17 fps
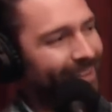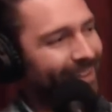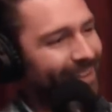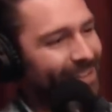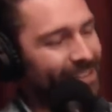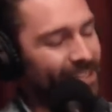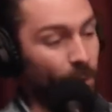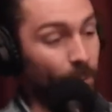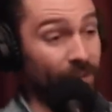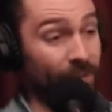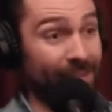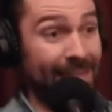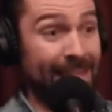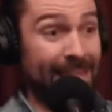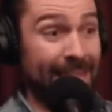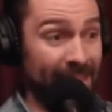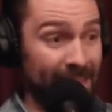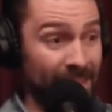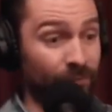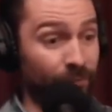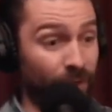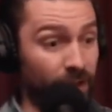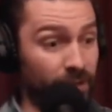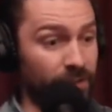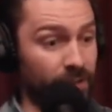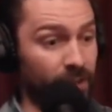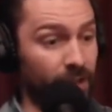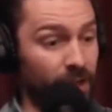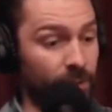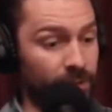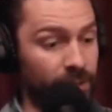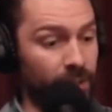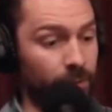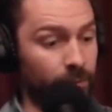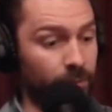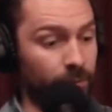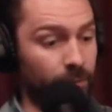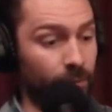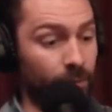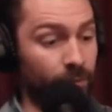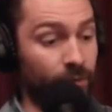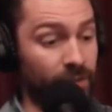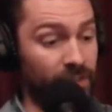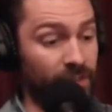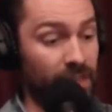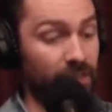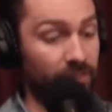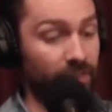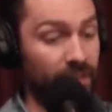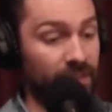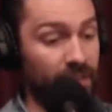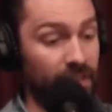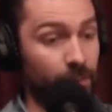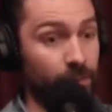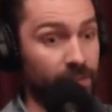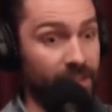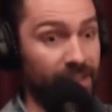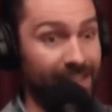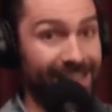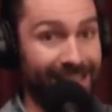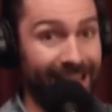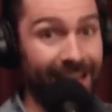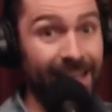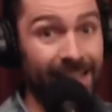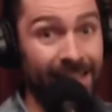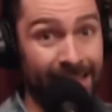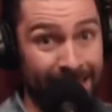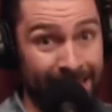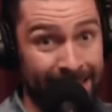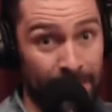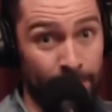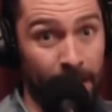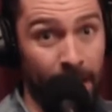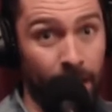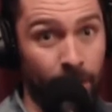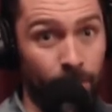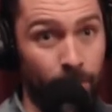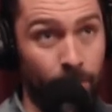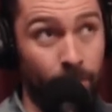so, but this is the first car which I, or first E V that I was excited about.